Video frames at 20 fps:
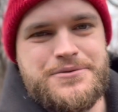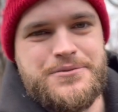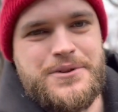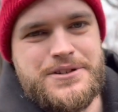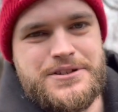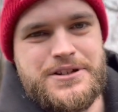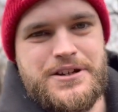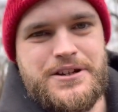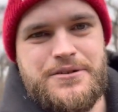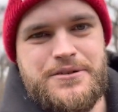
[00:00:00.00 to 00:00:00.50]

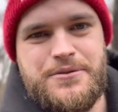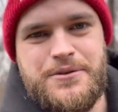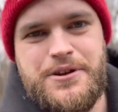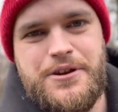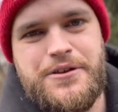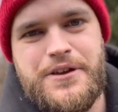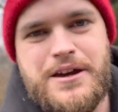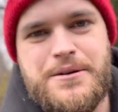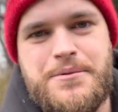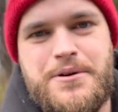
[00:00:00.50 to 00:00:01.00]
what you
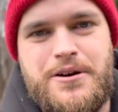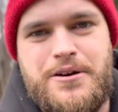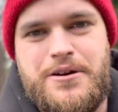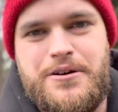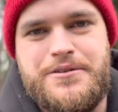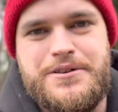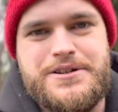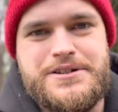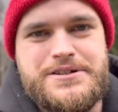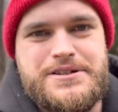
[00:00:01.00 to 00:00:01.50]
think about all
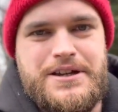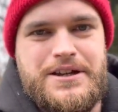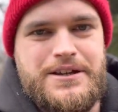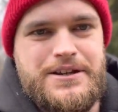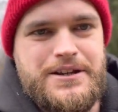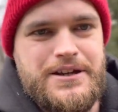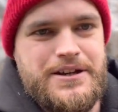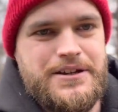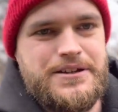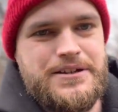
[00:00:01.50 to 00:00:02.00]
this,
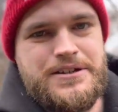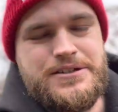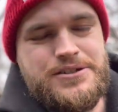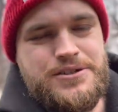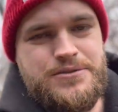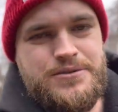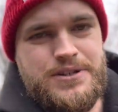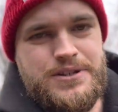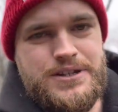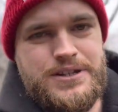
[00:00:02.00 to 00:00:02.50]
and
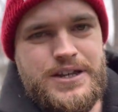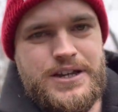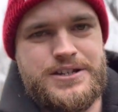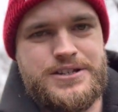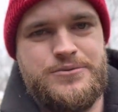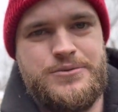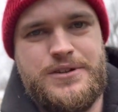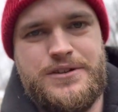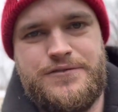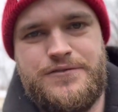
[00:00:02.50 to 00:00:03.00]
tune in
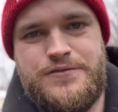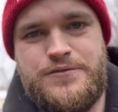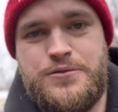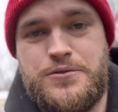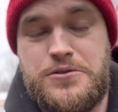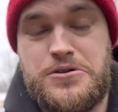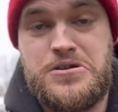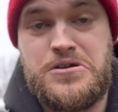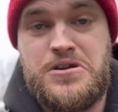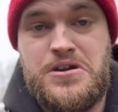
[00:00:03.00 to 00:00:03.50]
next week
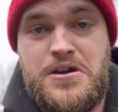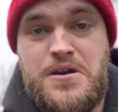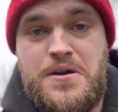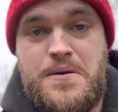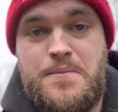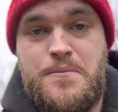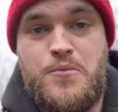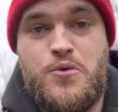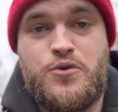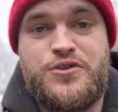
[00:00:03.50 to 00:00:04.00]
for
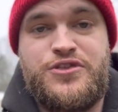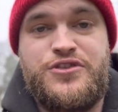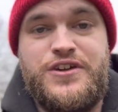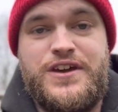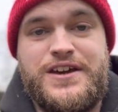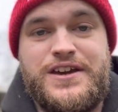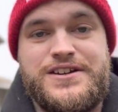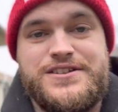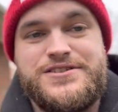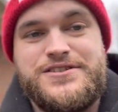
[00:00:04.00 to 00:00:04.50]
more
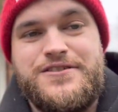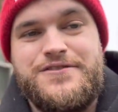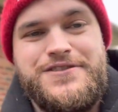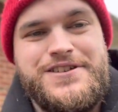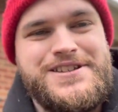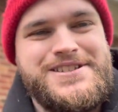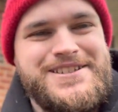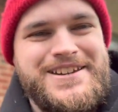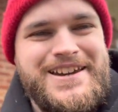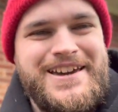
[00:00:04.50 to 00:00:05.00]
things of
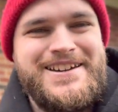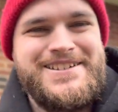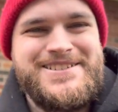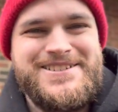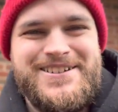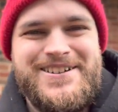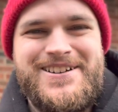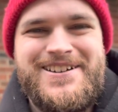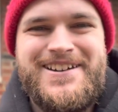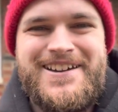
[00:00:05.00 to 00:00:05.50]
this
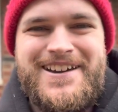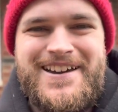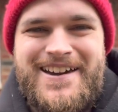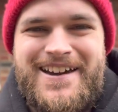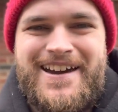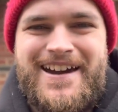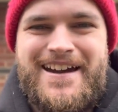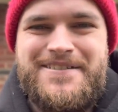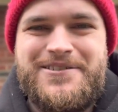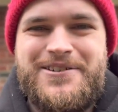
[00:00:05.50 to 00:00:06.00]
nature.
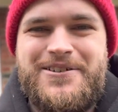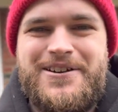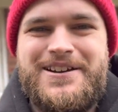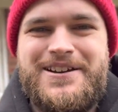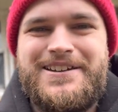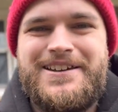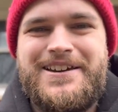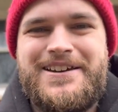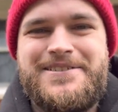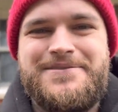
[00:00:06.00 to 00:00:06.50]
Have a
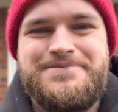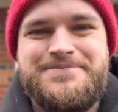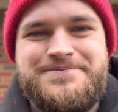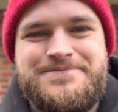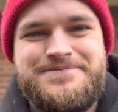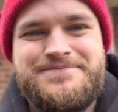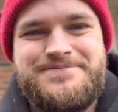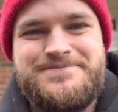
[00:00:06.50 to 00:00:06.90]
great day.